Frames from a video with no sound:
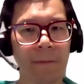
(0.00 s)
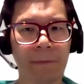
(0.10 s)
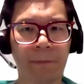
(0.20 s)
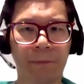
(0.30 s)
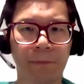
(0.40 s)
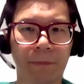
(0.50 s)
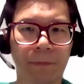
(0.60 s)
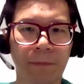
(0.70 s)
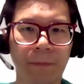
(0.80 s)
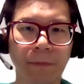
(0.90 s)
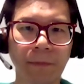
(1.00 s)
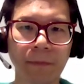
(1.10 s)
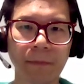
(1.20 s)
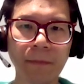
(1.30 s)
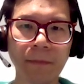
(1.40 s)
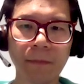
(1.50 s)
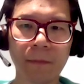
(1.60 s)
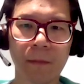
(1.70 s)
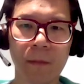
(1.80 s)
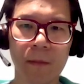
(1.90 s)

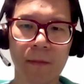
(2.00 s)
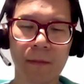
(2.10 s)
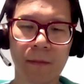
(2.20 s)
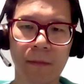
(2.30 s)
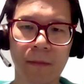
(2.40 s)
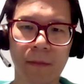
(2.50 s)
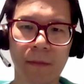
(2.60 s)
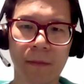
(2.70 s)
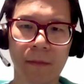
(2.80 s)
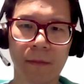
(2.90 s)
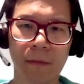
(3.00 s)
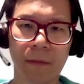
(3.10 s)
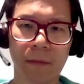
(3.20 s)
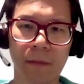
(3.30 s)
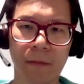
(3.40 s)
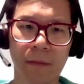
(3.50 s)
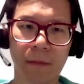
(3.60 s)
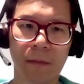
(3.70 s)
[no speech]